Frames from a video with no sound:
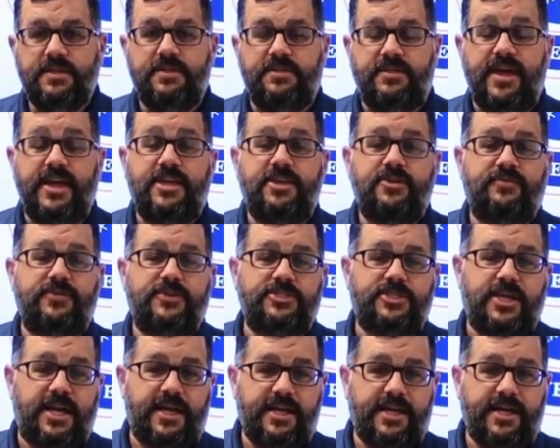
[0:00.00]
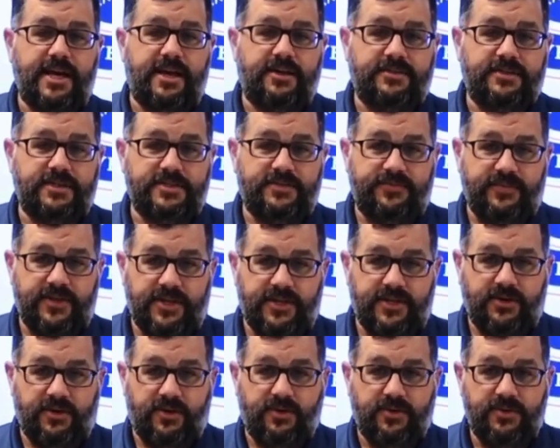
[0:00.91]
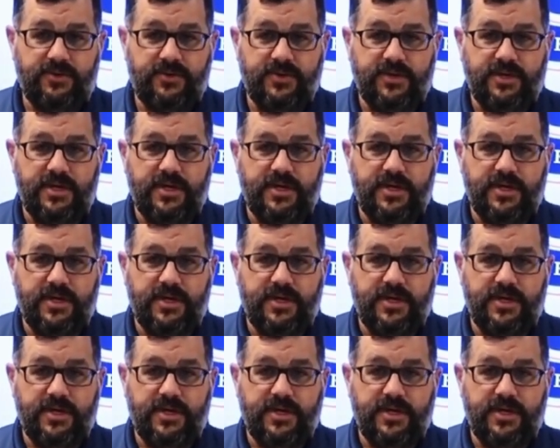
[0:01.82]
Thank you for checking out this video.